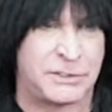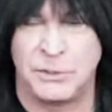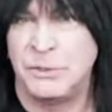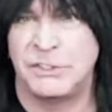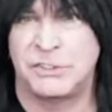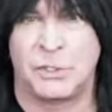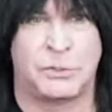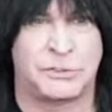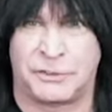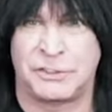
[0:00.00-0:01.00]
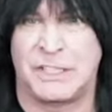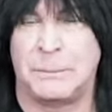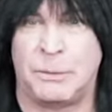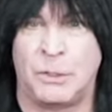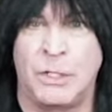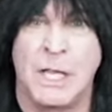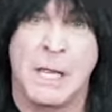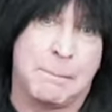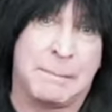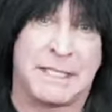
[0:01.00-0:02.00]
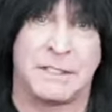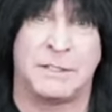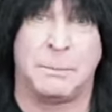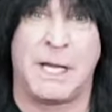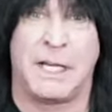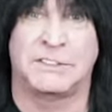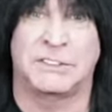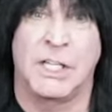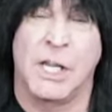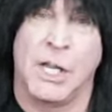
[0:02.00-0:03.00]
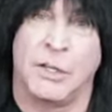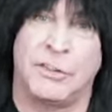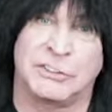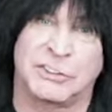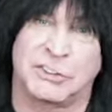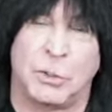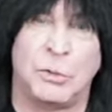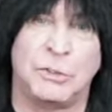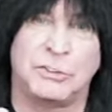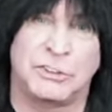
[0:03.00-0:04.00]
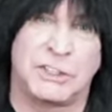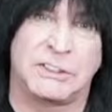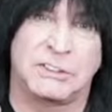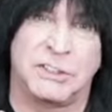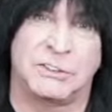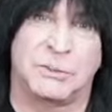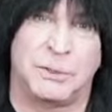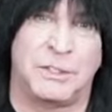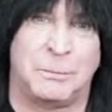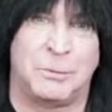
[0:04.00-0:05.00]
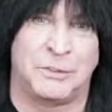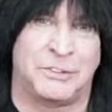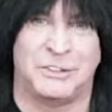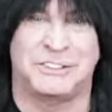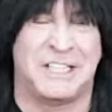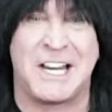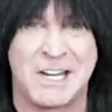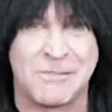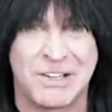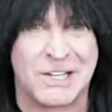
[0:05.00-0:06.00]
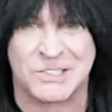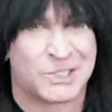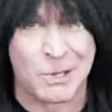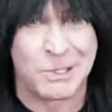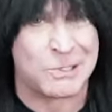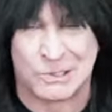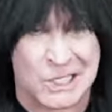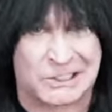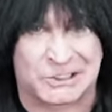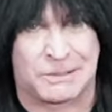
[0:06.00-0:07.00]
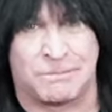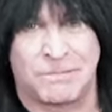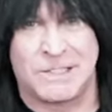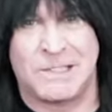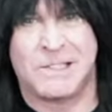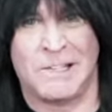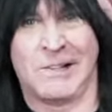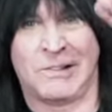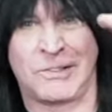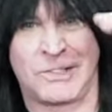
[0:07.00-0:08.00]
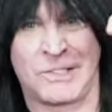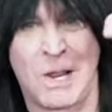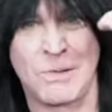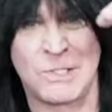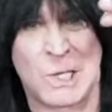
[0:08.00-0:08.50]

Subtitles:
I do these solos, for example, Man in the Box, the solo section is really important. There's not even a solo section. There's no